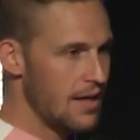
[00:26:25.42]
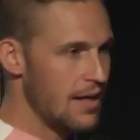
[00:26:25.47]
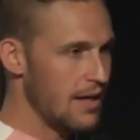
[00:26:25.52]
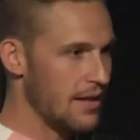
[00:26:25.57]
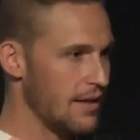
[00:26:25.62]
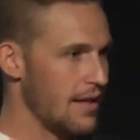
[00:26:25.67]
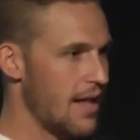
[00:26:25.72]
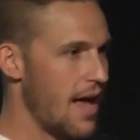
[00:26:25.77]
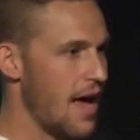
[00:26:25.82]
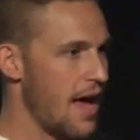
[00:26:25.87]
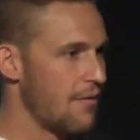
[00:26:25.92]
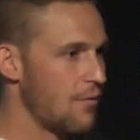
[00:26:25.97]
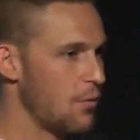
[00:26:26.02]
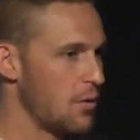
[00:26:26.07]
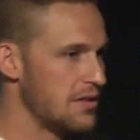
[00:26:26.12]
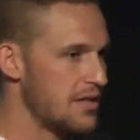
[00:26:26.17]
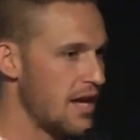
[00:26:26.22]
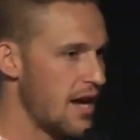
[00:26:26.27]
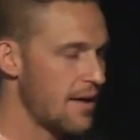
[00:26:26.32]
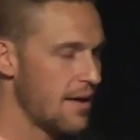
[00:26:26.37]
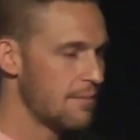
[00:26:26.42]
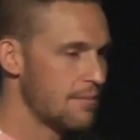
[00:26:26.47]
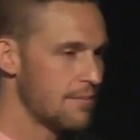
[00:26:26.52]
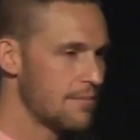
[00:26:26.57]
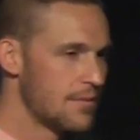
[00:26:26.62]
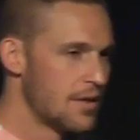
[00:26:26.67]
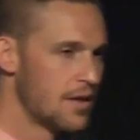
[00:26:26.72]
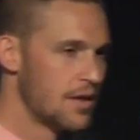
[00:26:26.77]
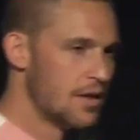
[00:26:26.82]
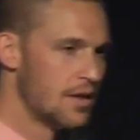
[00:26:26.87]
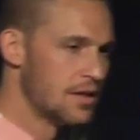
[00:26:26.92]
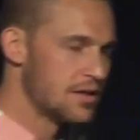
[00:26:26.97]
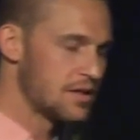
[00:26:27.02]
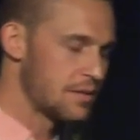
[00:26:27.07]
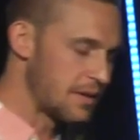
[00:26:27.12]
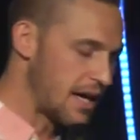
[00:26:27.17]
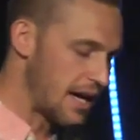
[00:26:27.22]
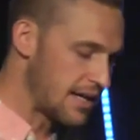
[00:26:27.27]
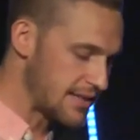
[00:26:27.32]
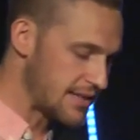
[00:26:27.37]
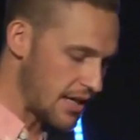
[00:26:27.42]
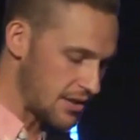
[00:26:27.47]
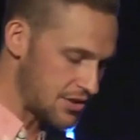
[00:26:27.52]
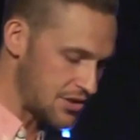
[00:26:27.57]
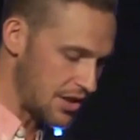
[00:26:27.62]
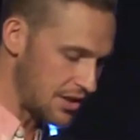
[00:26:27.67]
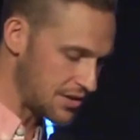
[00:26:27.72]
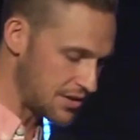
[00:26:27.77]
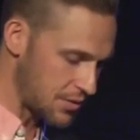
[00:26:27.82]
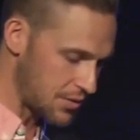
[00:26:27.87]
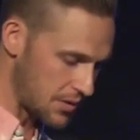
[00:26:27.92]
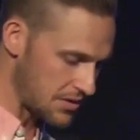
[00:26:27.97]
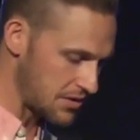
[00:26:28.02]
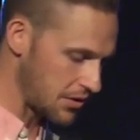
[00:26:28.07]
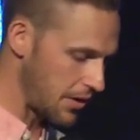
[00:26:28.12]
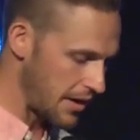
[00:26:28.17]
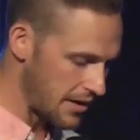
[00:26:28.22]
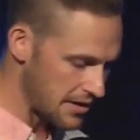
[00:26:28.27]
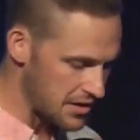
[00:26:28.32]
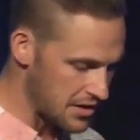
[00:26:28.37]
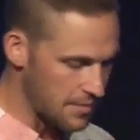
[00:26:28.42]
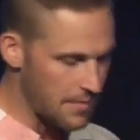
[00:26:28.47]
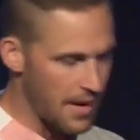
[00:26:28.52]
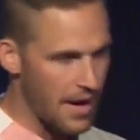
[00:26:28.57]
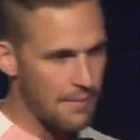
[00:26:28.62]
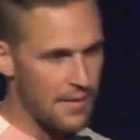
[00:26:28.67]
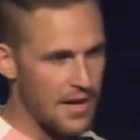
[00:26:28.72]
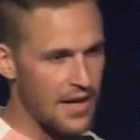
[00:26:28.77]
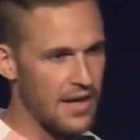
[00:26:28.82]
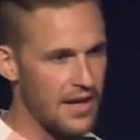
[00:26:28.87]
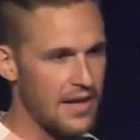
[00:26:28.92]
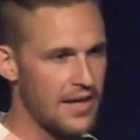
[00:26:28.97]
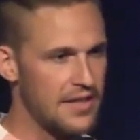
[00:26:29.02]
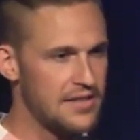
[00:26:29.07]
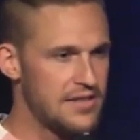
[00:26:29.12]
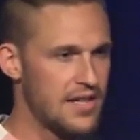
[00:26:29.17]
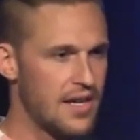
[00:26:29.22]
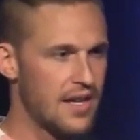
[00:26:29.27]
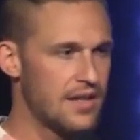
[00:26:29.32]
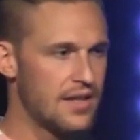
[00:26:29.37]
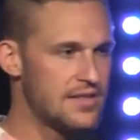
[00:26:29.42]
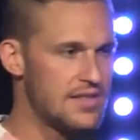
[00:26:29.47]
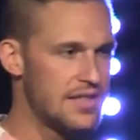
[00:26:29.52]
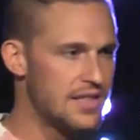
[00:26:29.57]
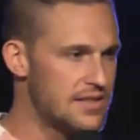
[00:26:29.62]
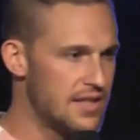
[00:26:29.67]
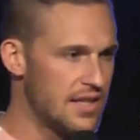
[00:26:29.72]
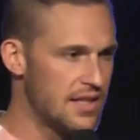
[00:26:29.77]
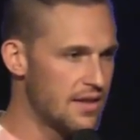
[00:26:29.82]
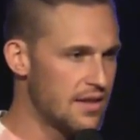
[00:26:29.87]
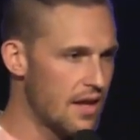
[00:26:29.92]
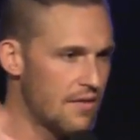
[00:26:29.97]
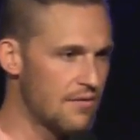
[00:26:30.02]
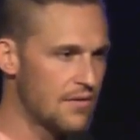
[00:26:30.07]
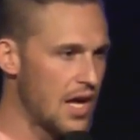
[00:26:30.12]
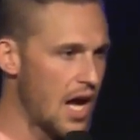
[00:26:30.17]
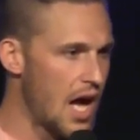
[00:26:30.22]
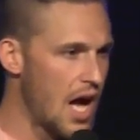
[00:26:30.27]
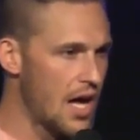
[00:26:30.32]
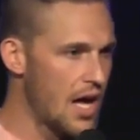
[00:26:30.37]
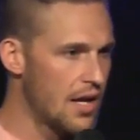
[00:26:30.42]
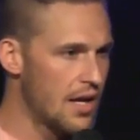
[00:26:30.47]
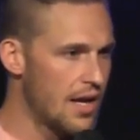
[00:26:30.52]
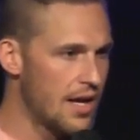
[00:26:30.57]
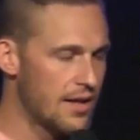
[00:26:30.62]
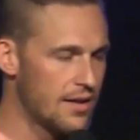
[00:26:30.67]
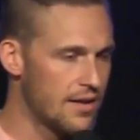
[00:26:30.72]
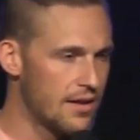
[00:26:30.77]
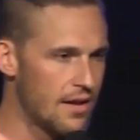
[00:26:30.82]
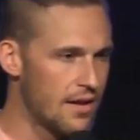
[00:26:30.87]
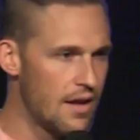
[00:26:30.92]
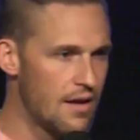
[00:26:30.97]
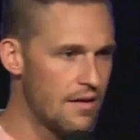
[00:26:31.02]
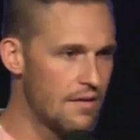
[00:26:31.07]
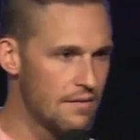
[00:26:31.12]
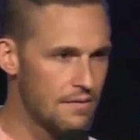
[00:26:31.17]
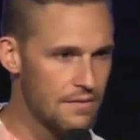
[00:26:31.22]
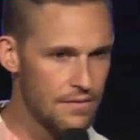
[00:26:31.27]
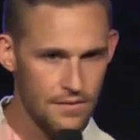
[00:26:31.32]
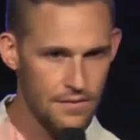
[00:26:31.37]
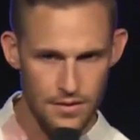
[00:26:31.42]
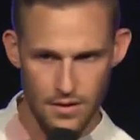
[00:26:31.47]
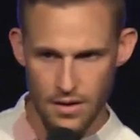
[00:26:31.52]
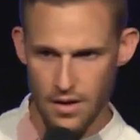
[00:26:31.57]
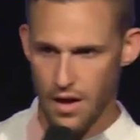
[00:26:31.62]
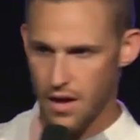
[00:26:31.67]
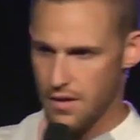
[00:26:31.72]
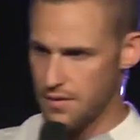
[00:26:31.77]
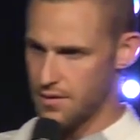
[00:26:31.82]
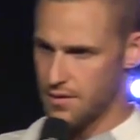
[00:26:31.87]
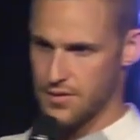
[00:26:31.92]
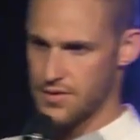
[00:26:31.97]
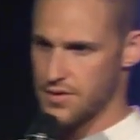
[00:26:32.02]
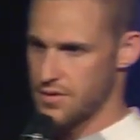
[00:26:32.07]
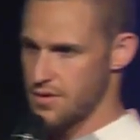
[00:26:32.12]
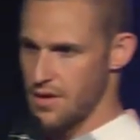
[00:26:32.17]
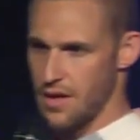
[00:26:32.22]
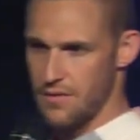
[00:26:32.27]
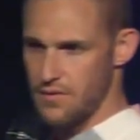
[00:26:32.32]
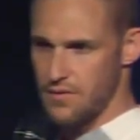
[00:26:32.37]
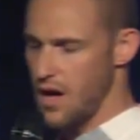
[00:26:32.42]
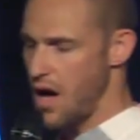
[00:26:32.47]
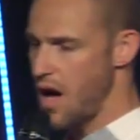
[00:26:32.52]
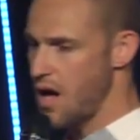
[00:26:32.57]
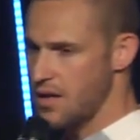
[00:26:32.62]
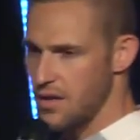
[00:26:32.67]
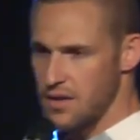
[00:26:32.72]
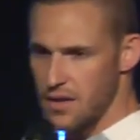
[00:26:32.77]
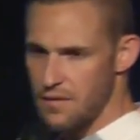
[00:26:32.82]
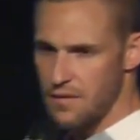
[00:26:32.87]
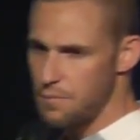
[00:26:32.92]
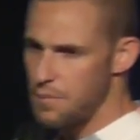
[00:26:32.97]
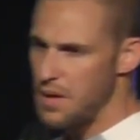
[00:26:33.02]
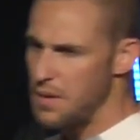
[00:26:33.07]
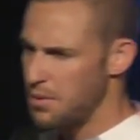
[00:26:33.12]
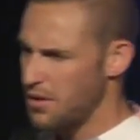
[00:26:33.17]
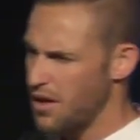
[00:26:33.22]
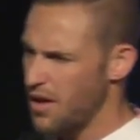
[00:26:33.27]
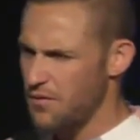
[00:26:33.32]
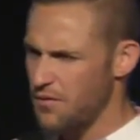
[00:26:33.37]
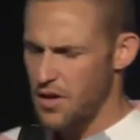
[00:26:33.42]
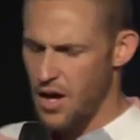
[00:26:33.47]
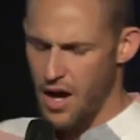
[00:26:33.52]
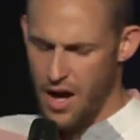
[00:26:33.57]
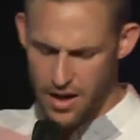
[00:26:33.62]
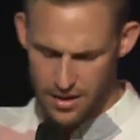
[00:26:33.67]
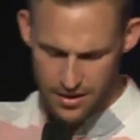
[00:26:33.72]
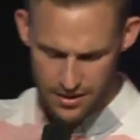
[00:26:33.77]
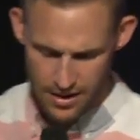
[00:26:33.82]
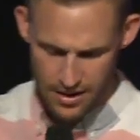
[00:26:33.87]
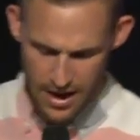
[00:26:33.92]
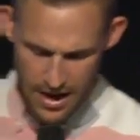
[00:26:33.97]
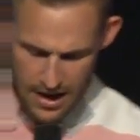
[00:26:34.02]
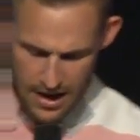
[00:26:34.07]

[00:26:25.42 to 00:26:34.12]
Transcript: in life? One time, some guys asked Jesus, What's the greatest commandment? And He said, It's easy love God and love others. Love God and love people. Love God and,